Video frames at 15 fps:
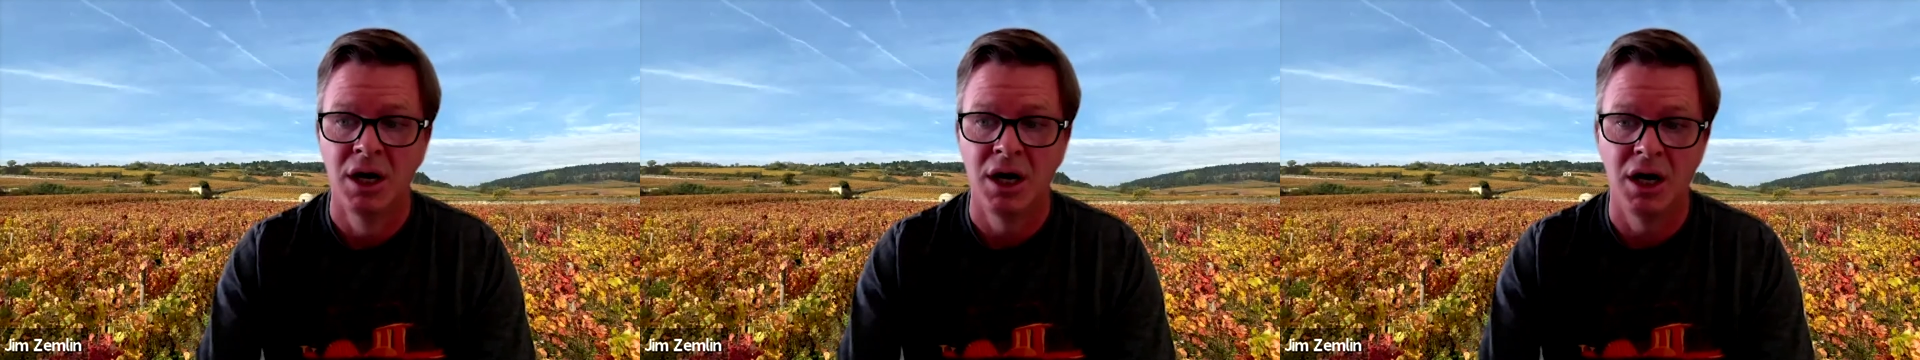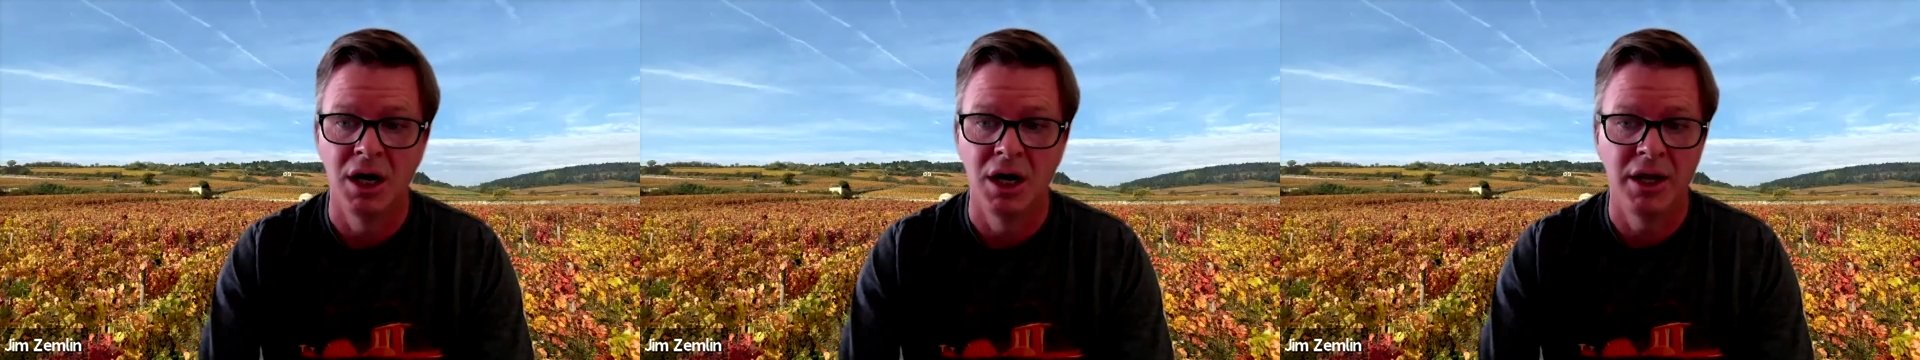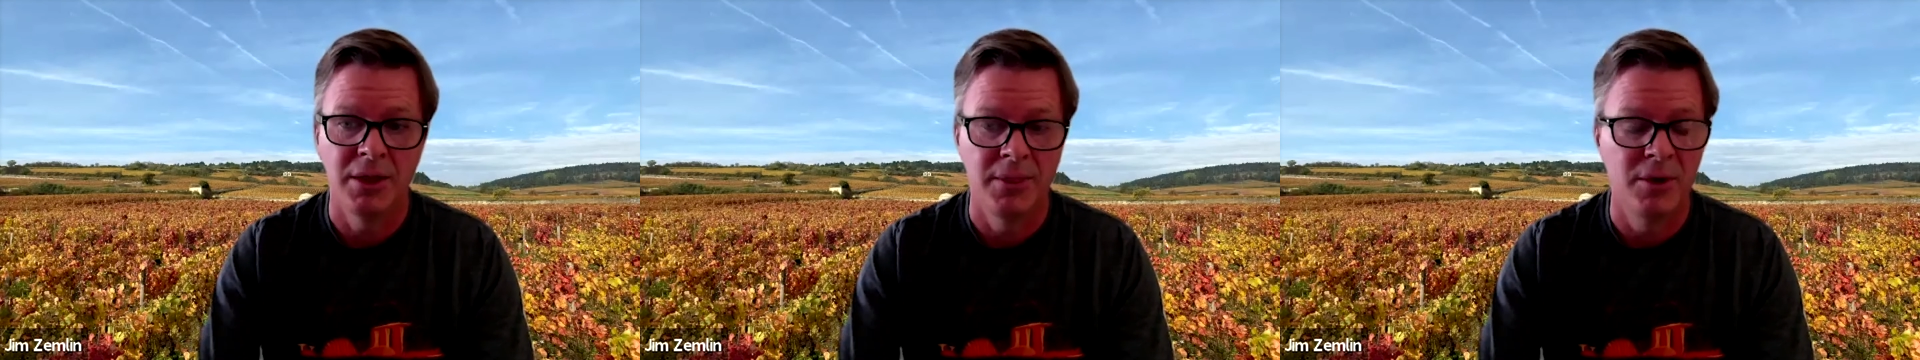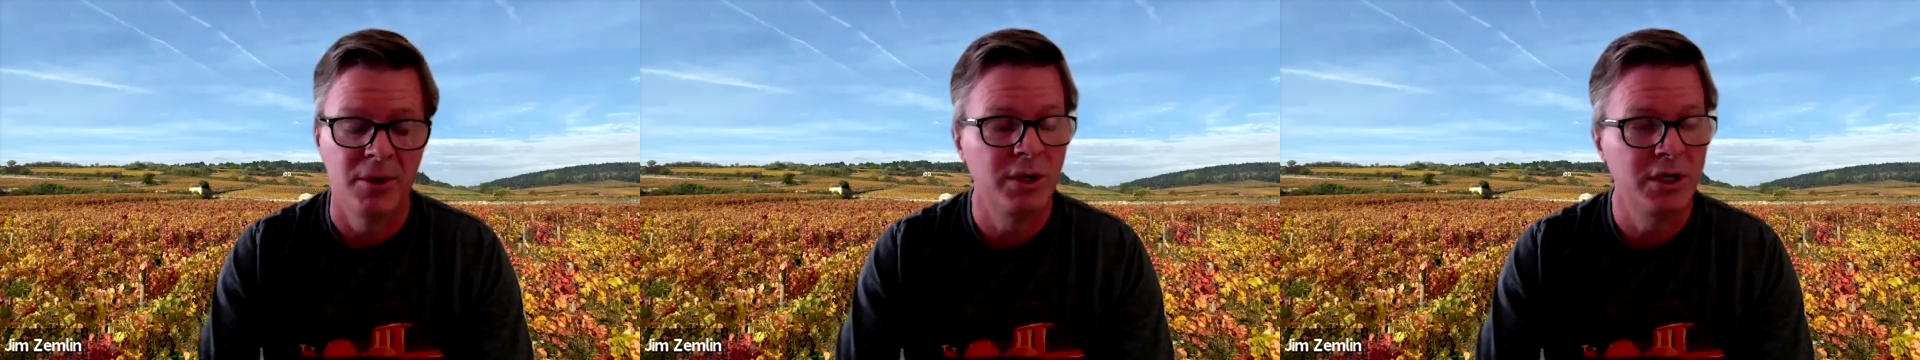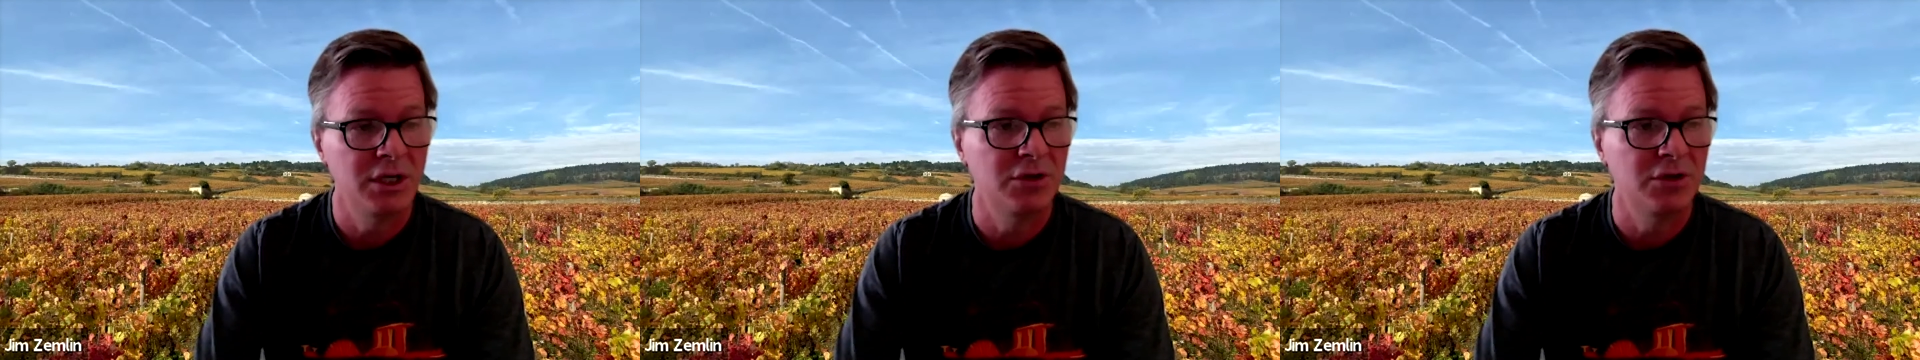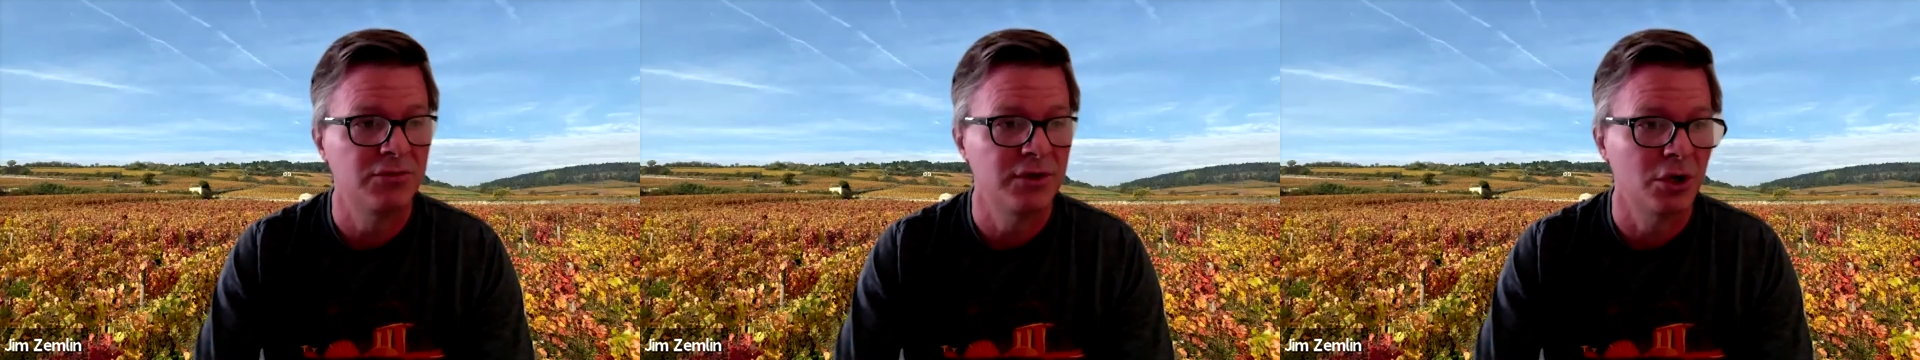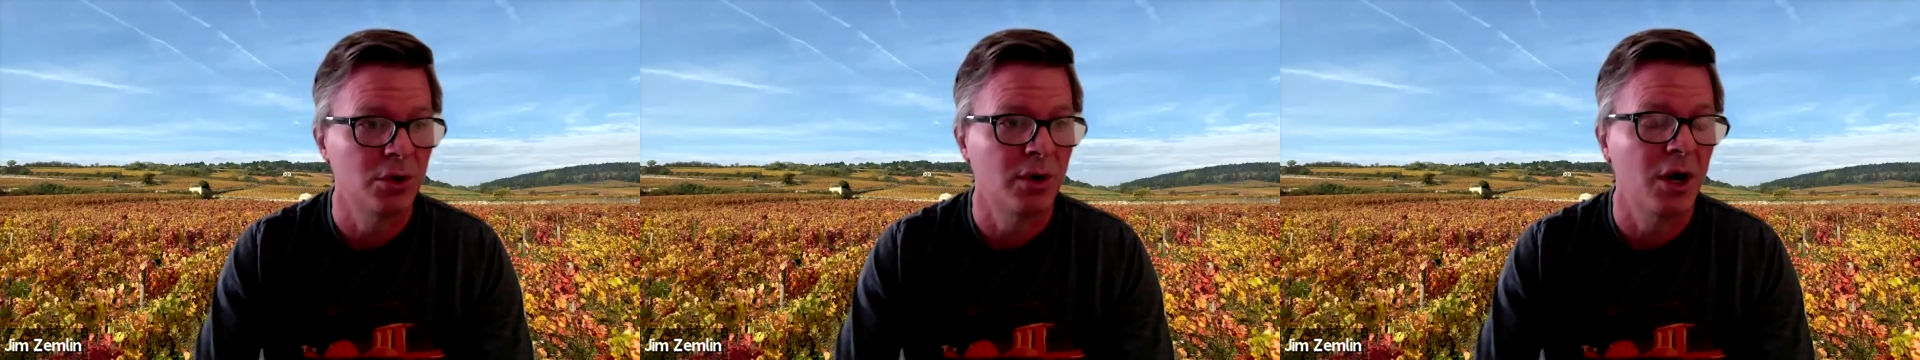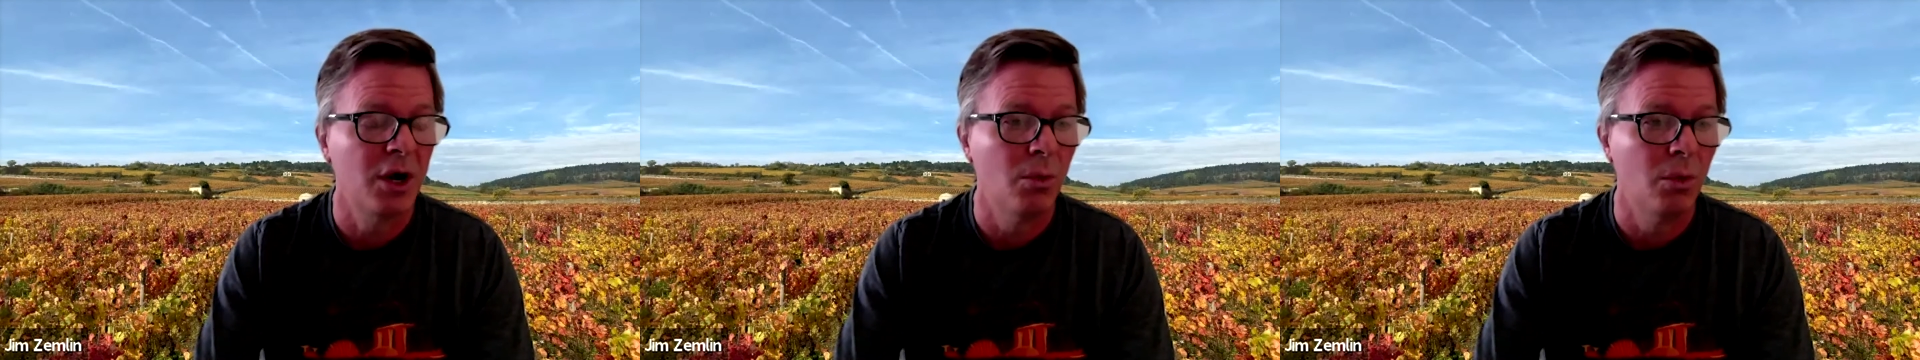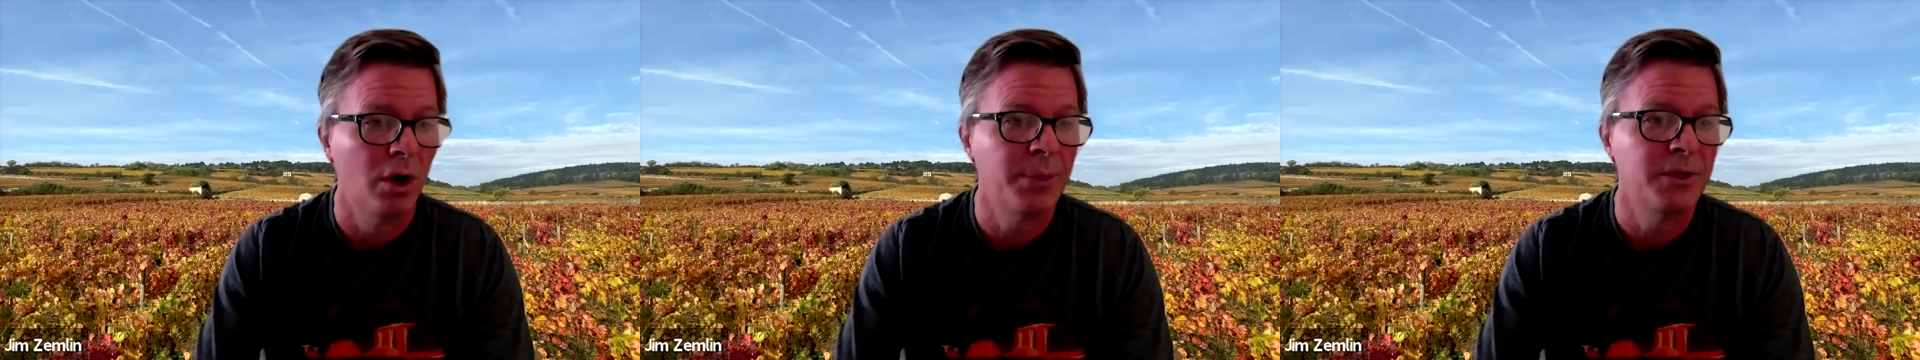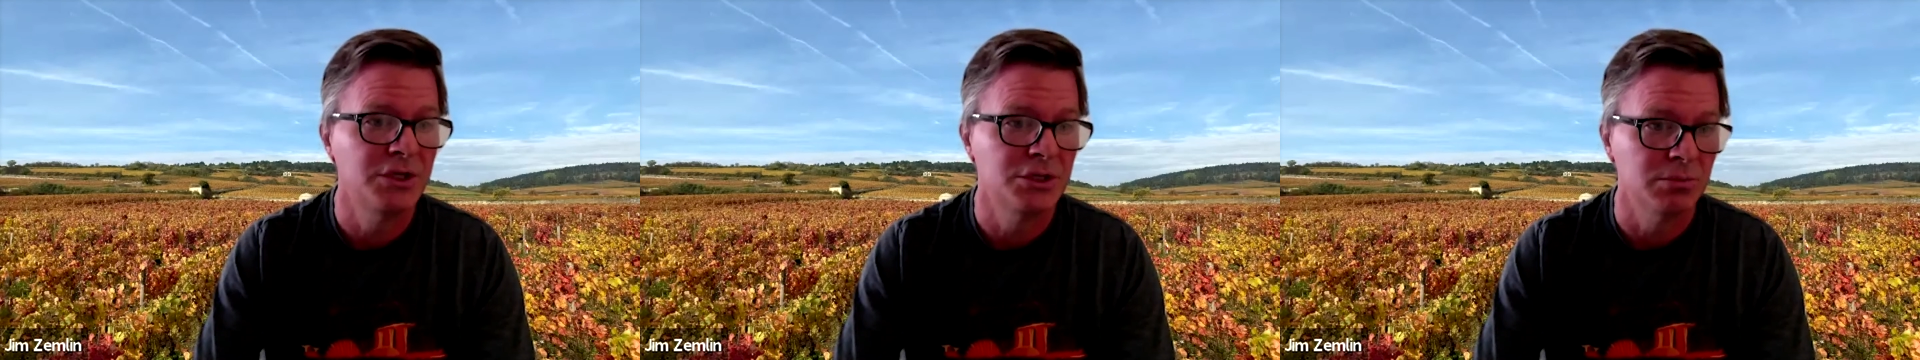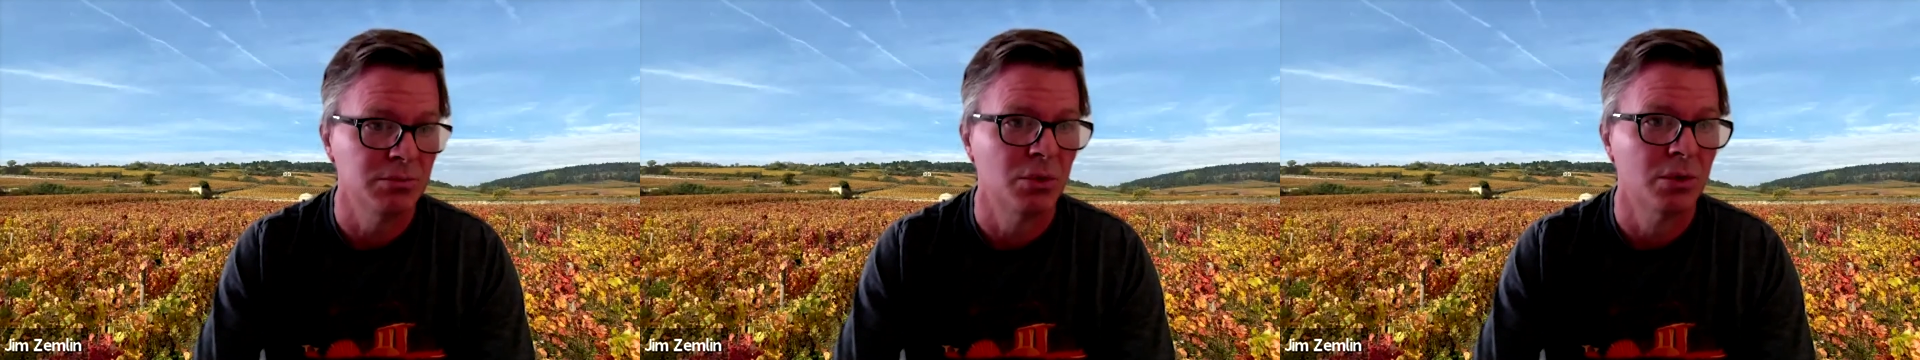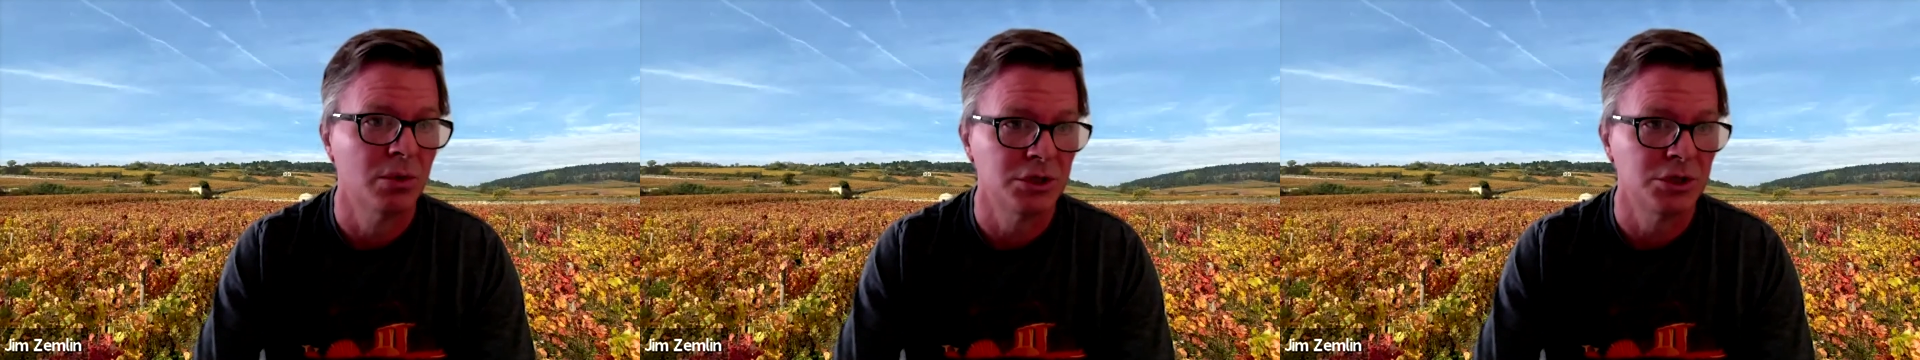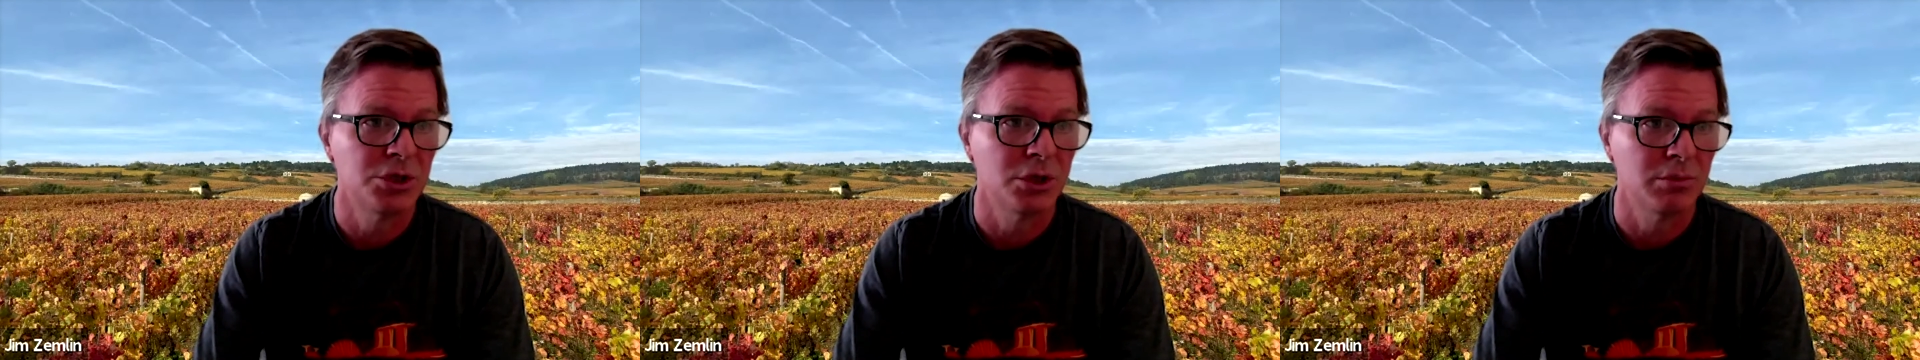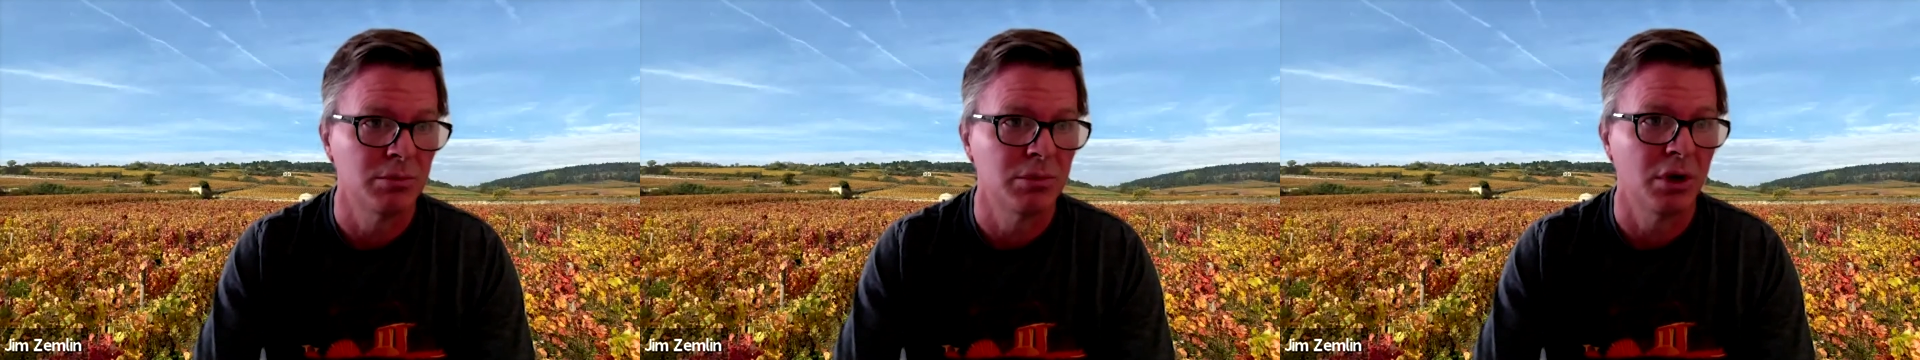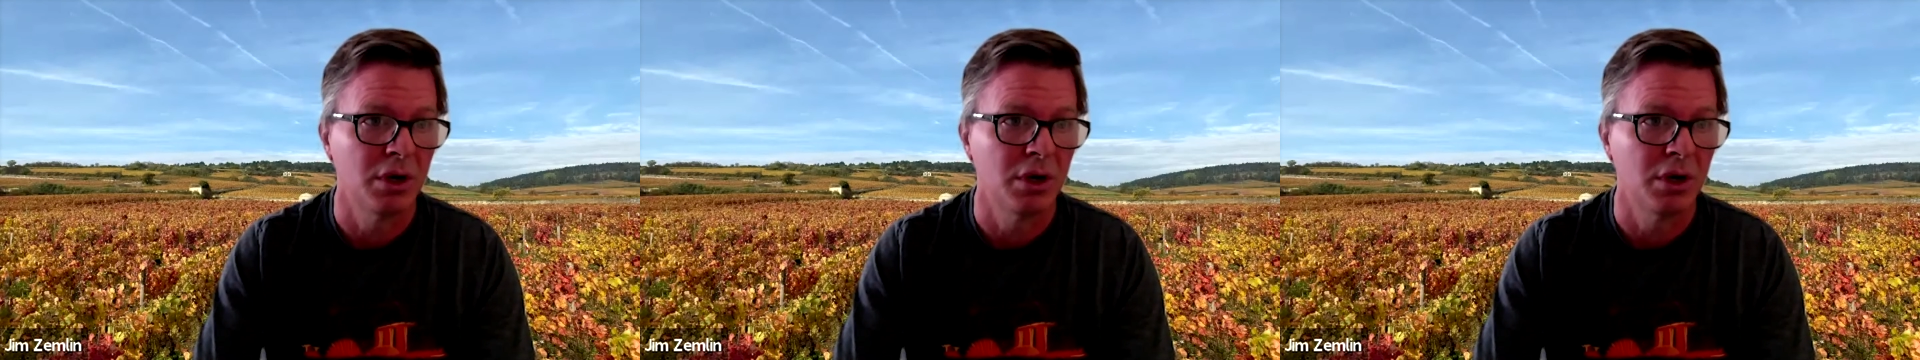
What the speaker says: And then we need to figure out what these important shared